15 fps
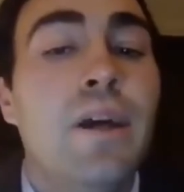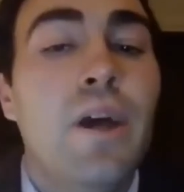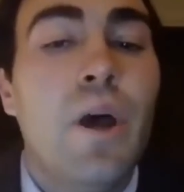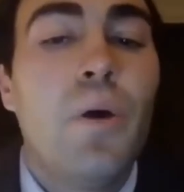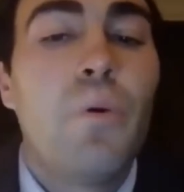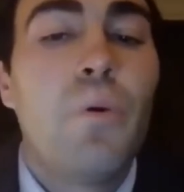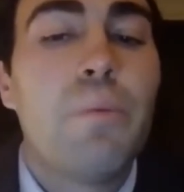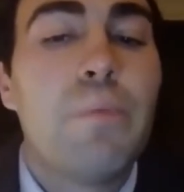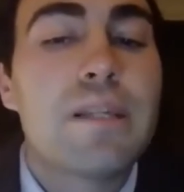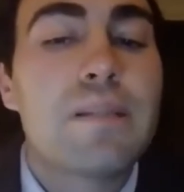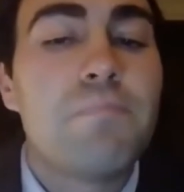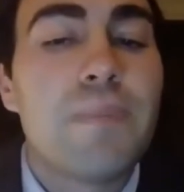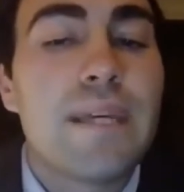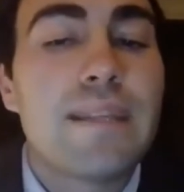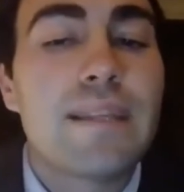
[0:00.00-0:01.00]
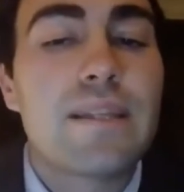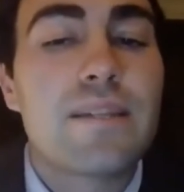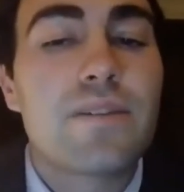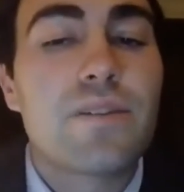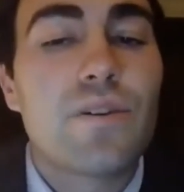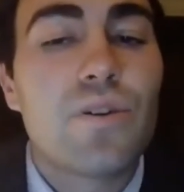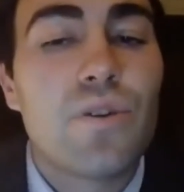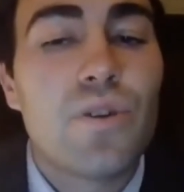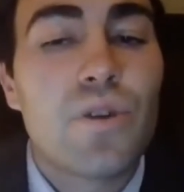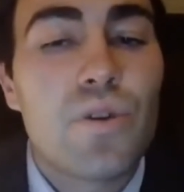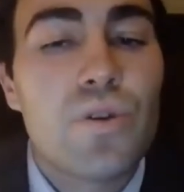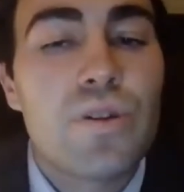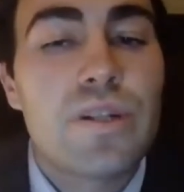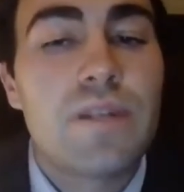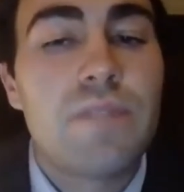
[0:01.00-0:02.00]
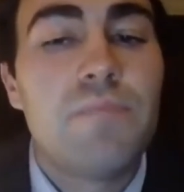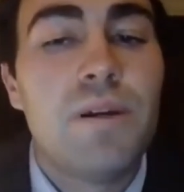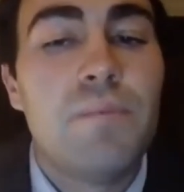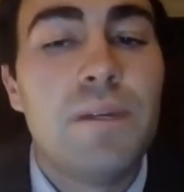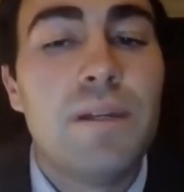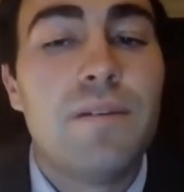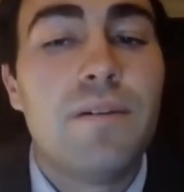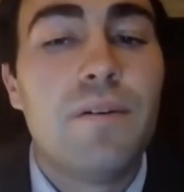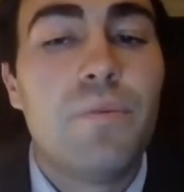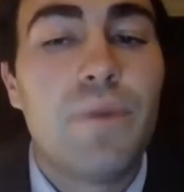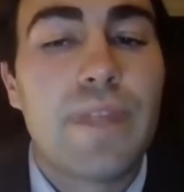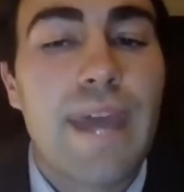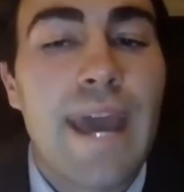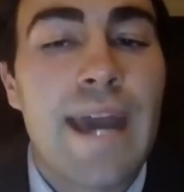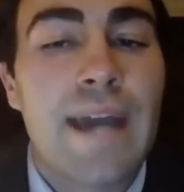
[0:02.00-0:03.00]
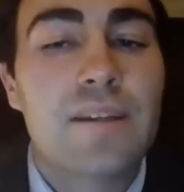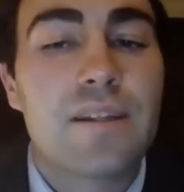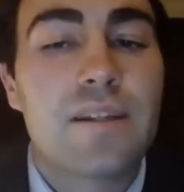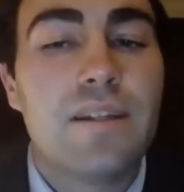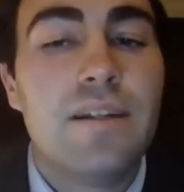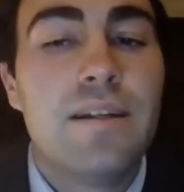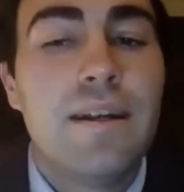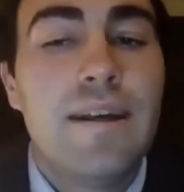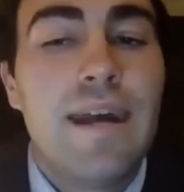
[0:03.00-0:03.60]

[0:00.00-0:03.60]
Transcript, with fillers: We must meet this urgent moment with action.